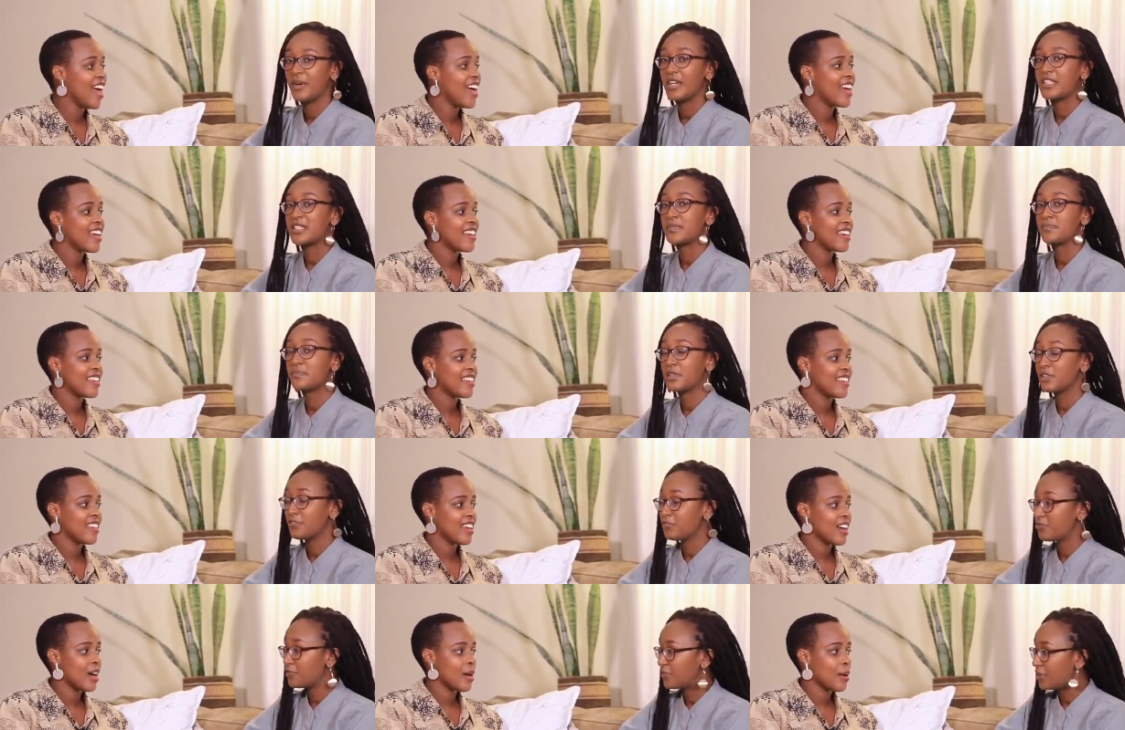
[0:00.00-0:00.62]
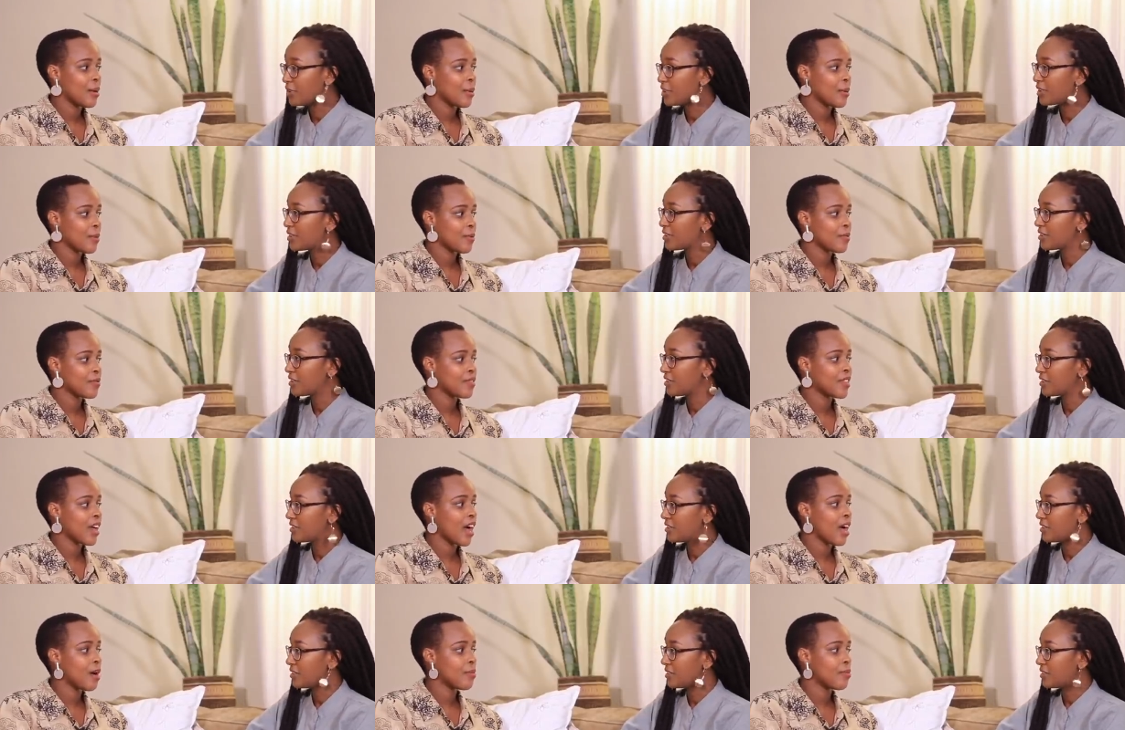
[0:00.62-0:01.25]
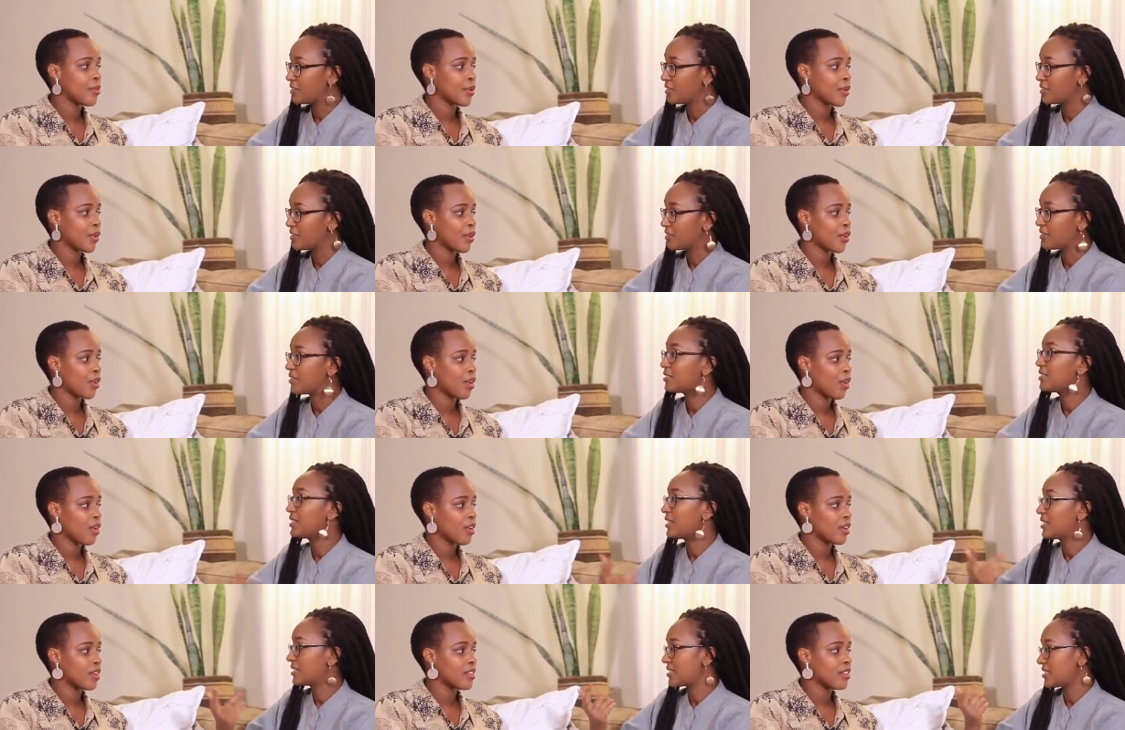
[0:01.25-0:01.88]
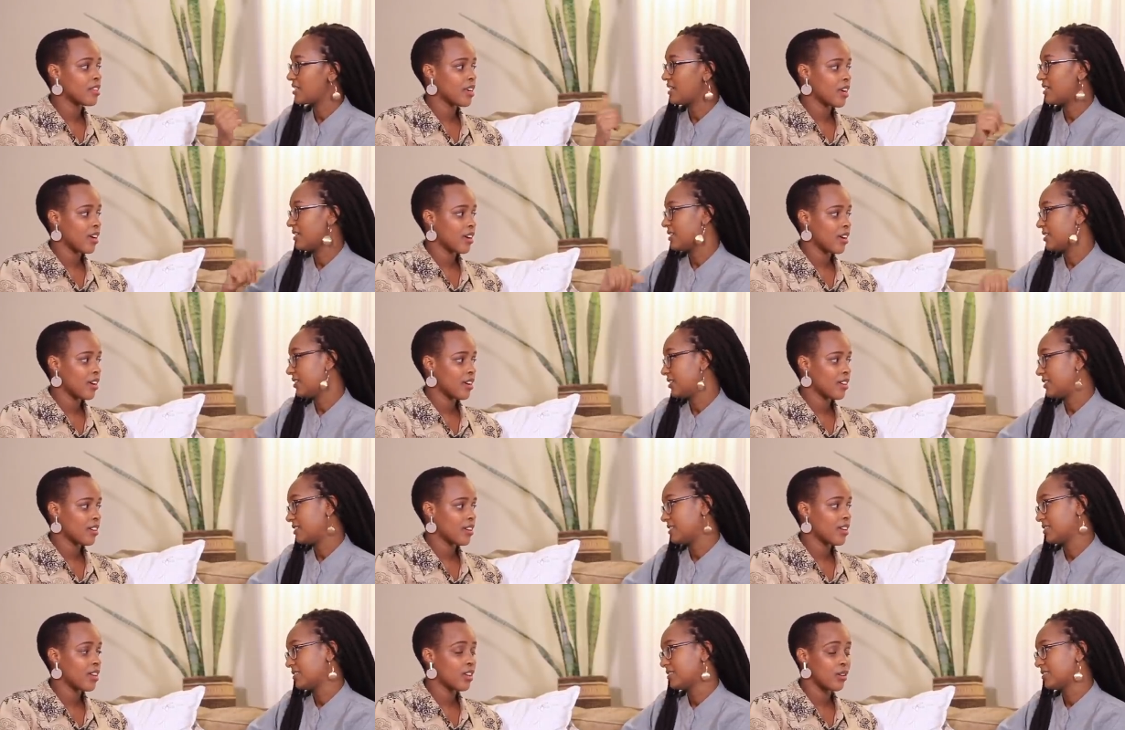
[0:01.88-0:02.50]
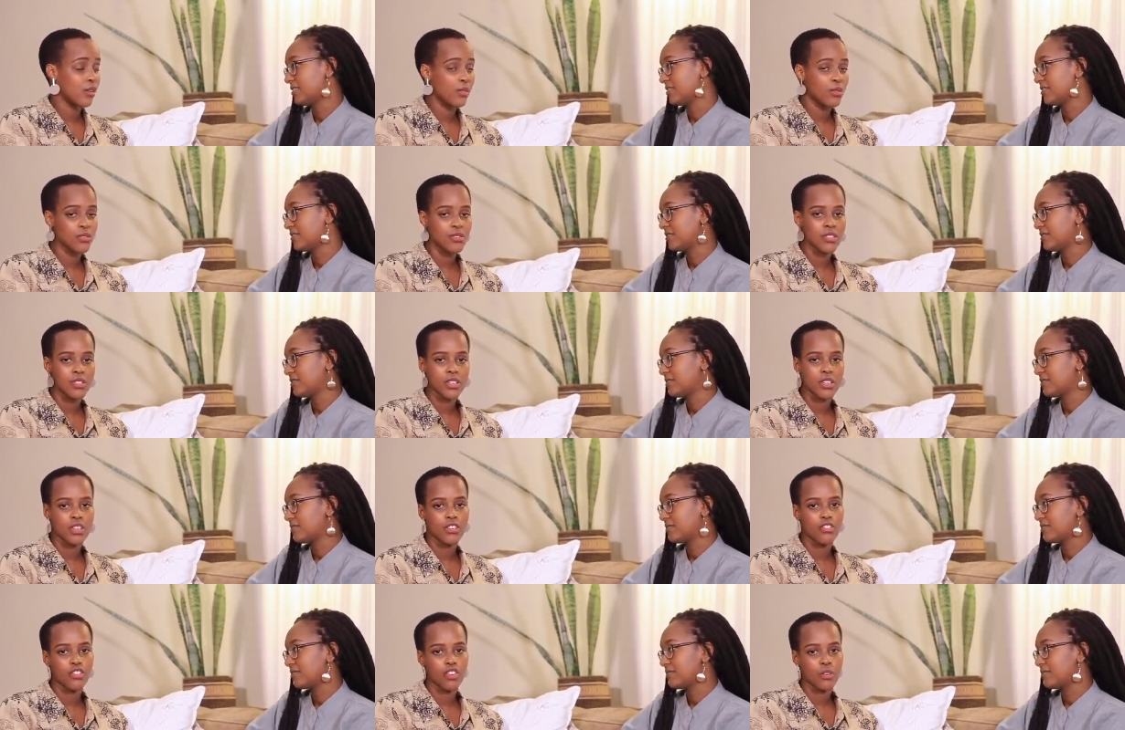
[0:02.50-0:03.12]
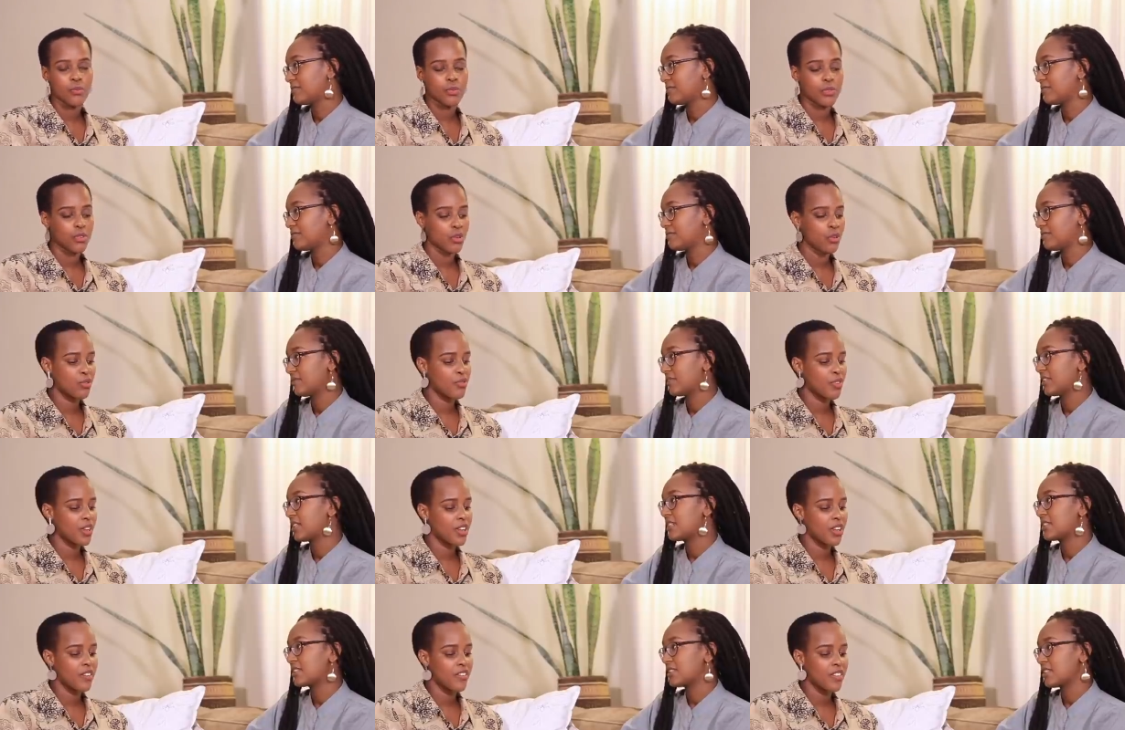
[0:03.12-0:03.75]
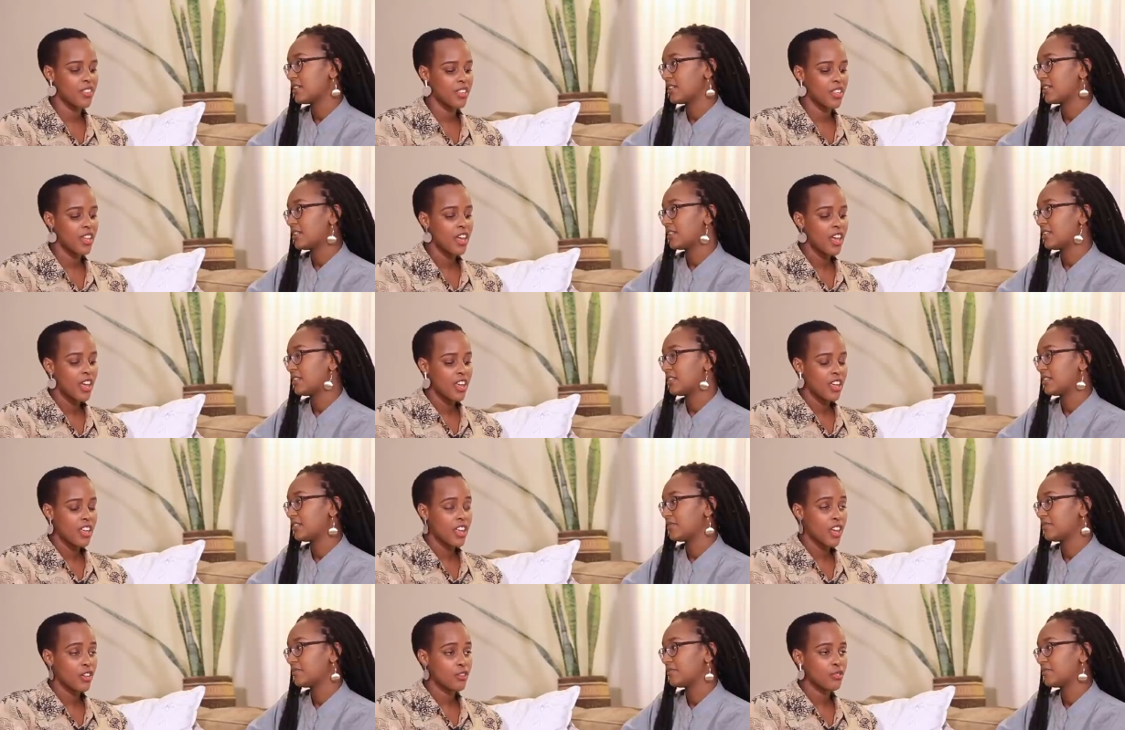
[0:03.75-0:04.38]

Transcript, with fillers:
Speaker 1: wait before yeah, the, the cord, exactly yeah, heals and drops off exactly. yeah,